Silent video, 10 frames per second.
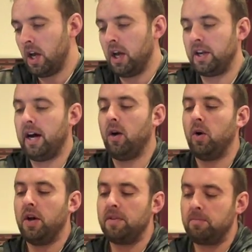Now,
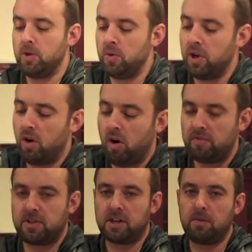the beauty of
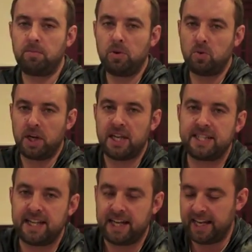the computer is
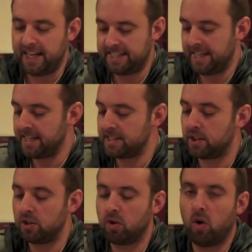that it's
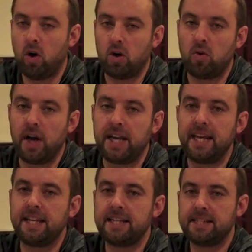instant on, right?
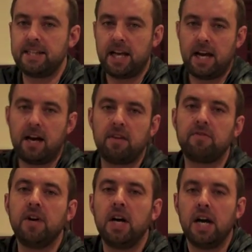It doesn't have
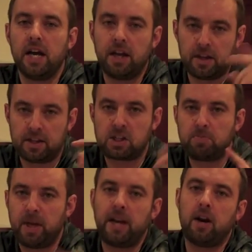uh, the
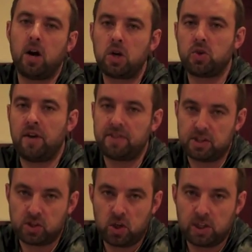spinning hard drive, it's a
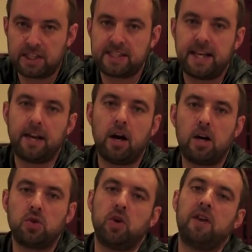solid state hard
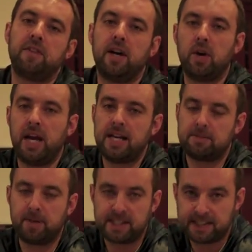drive. Now, it has
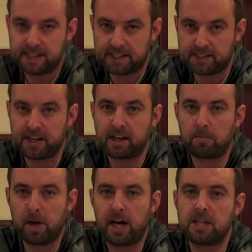about 6
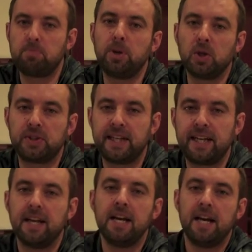gigabytes built in
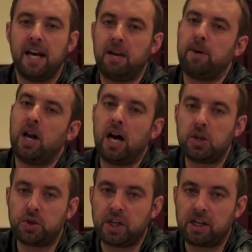and about
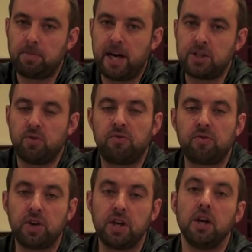100 gigabytes of
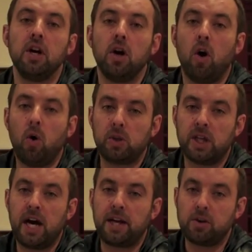free
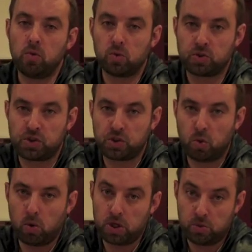online Google
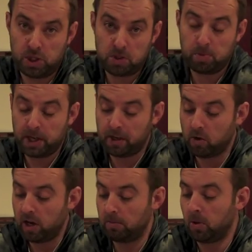storage, which is pretty
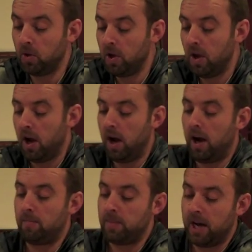incredible.
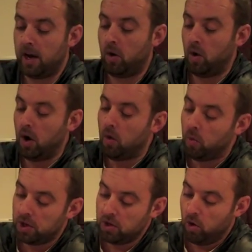Um, now,
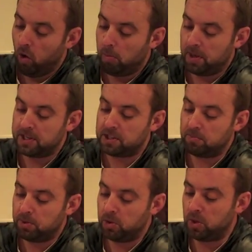when you open this
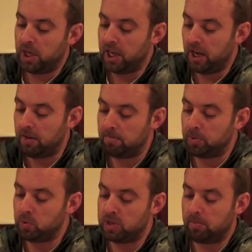computer, it, it,
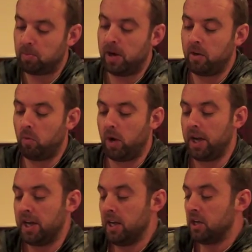boots up right
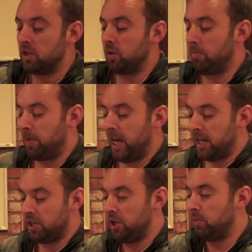away, so the
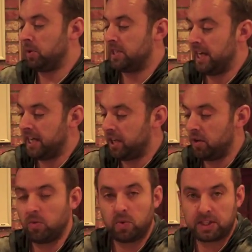page it will take you
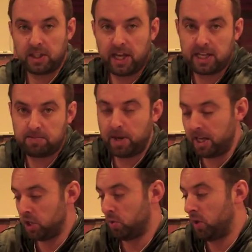was the last
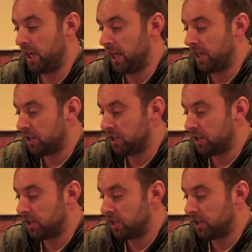page you were in.